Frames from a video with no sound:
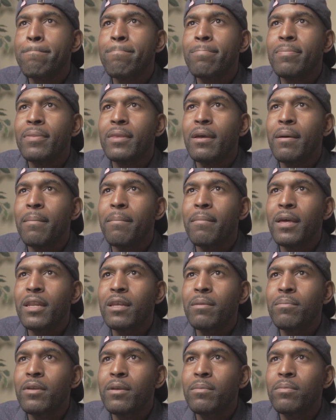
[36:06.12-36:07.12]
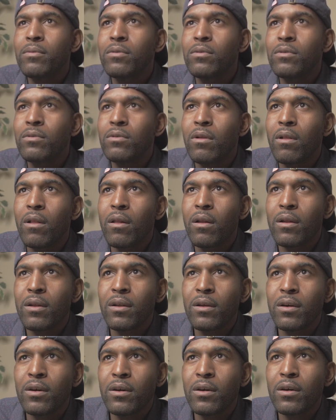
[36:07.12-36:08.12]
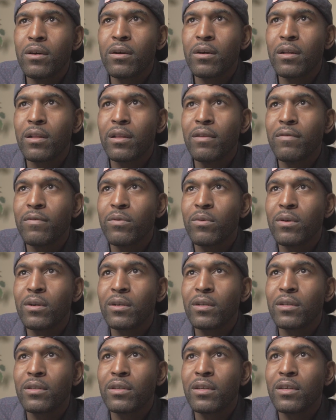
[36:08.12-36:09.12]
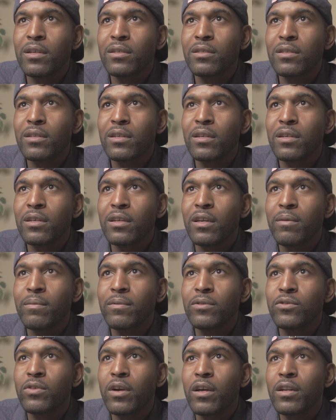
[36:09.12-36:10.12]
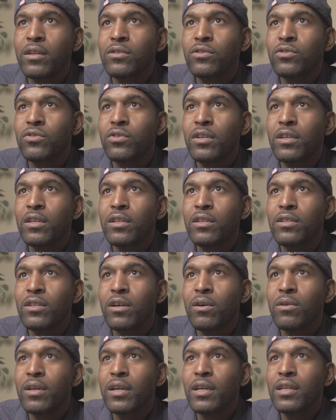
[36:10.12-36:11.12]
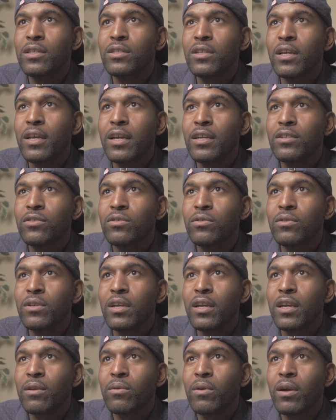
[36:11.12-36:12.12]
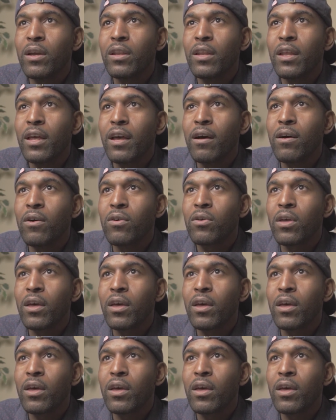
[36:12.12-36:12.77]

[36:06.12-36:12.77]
Many people, Glenn Condez, Yang, we're trying to trend donate to Andrew Yang right now. Okay.